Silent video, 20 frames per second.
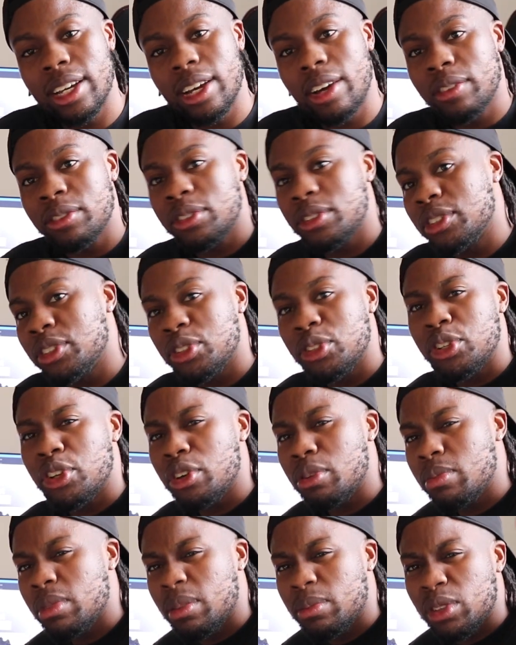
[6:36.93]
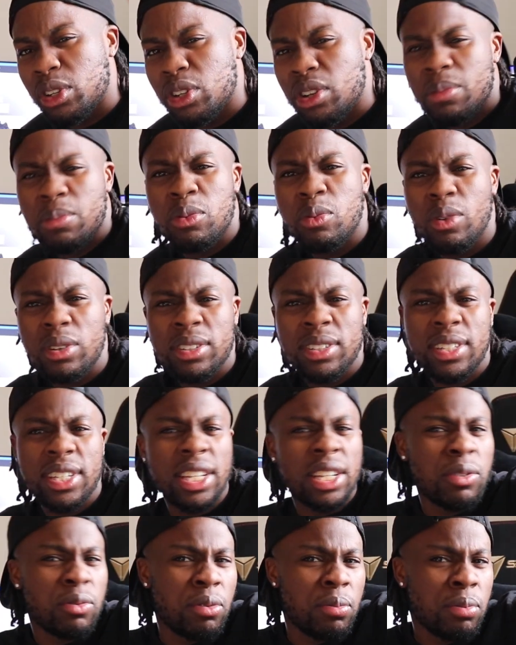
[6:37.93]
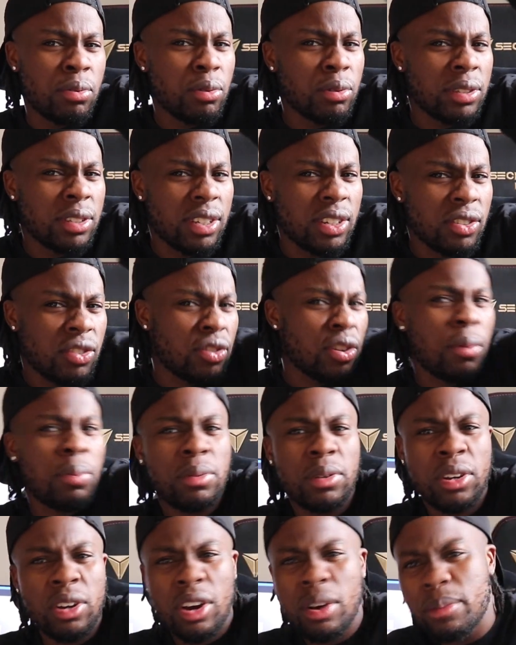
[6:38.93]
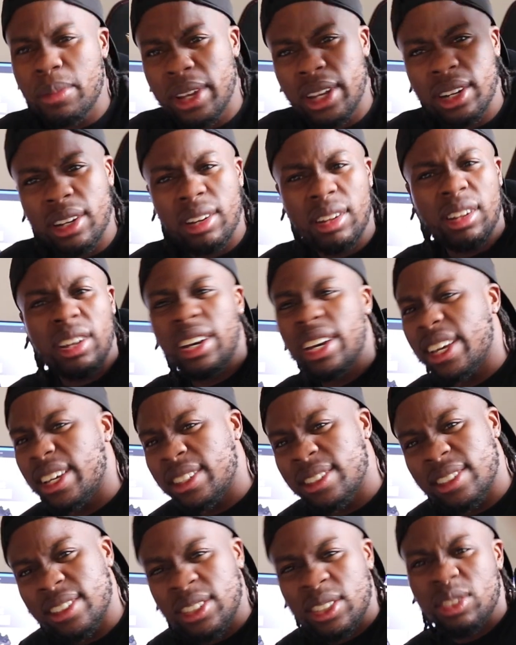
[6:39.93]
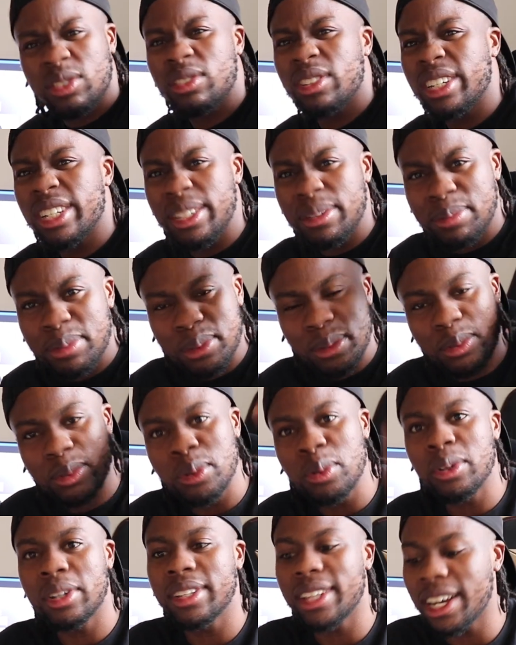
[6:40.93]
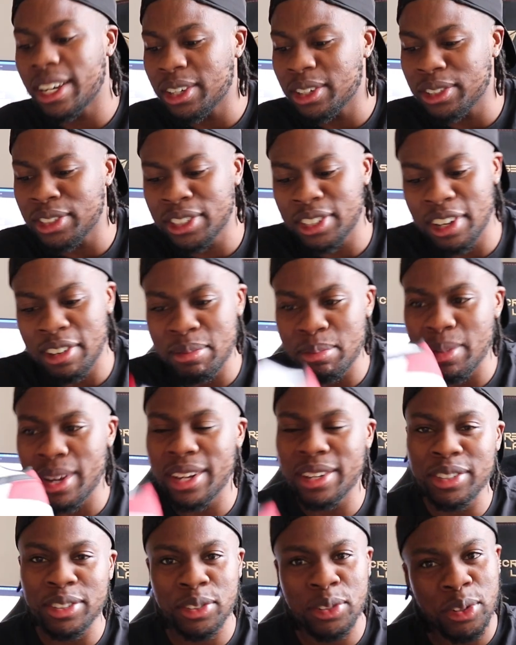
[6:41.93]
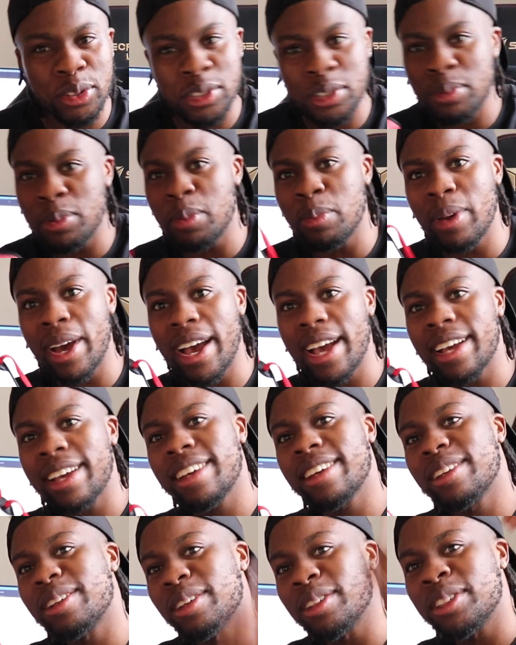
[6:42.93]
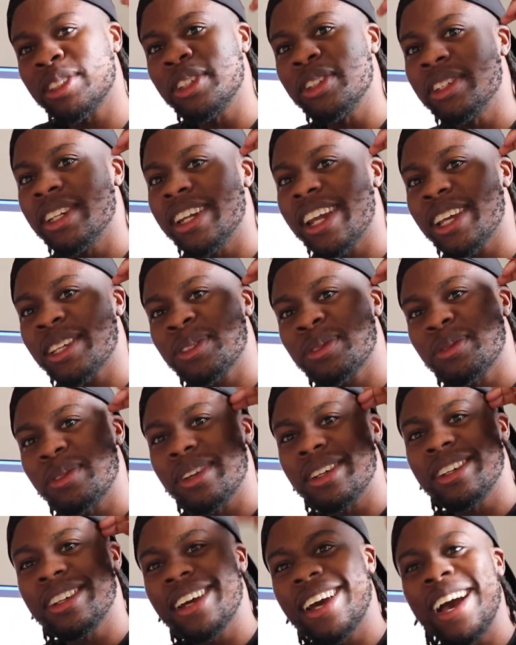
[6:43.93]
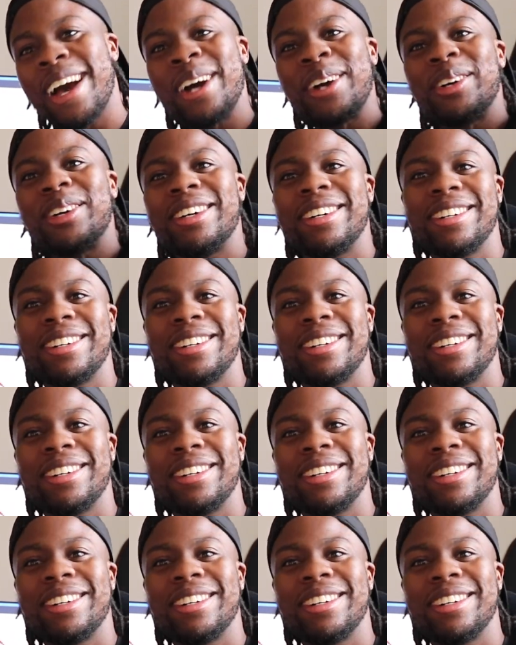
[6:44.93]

Obviously, as you know me, I'm the #1 sneaker reporter. Drop a comment, like, subscribe, all of that good stuff, man. It's good to be back, and I'll see you in the next one. Out.